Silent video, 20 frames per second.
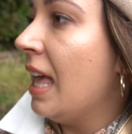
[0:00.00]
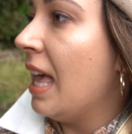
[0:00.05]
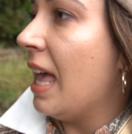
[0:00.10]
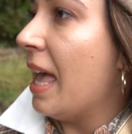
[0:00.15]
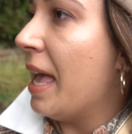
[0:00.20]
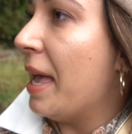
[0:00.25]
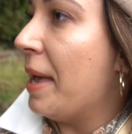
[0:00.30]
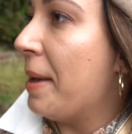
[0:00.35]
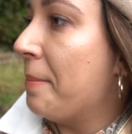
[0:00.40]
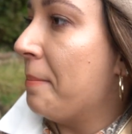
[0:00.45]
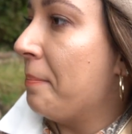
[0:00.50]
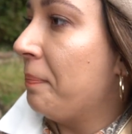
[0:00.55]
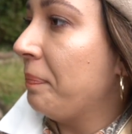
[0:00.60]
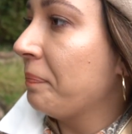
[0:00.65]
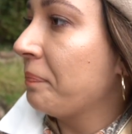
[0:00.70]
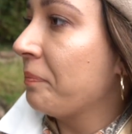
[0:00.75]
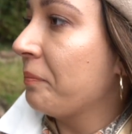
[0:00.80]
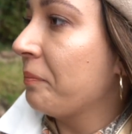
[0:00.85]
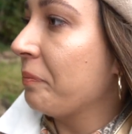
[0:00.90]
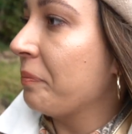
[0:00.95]

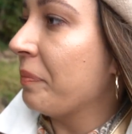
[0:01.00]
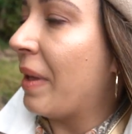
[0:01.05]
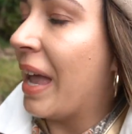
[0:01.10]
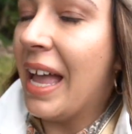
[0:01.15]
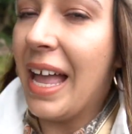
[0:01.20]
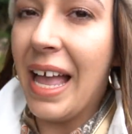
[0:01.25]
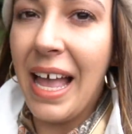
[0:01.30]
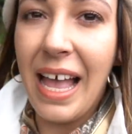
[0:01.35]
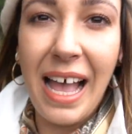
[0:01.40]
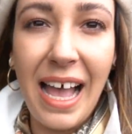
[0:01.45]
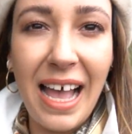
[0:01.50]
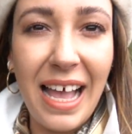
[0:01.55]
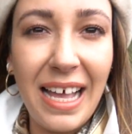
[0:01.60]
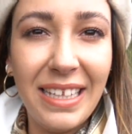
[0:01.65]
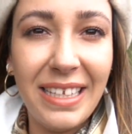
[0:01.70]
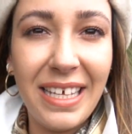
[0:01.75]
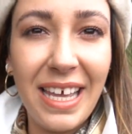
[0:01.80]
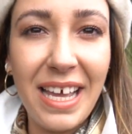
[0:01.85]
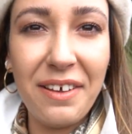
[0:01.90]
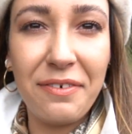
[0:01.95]
And
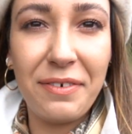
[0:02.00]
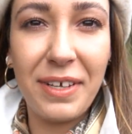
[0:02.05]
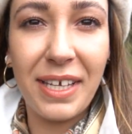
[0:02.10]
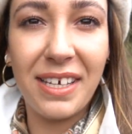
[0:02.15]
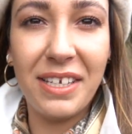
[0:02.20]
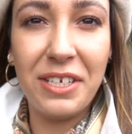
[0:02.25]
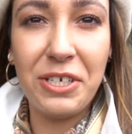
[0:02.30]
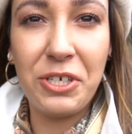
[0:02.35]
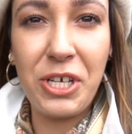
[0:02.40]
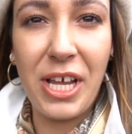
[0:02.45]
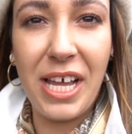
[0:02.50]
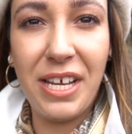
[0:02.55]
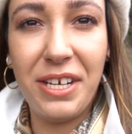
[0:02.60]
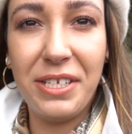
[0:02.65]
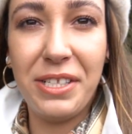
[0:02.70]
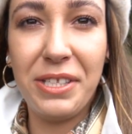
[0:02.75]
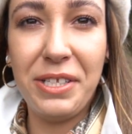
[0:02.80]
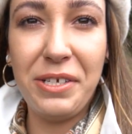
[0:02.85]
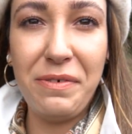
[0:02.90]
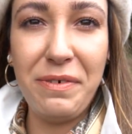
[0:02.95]
yeah, we're gonna share
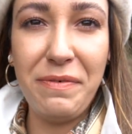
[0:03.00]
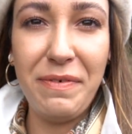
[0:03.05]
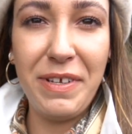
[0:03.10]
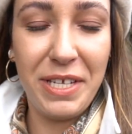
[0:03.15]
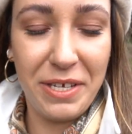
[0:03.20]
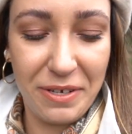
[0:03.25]
the story with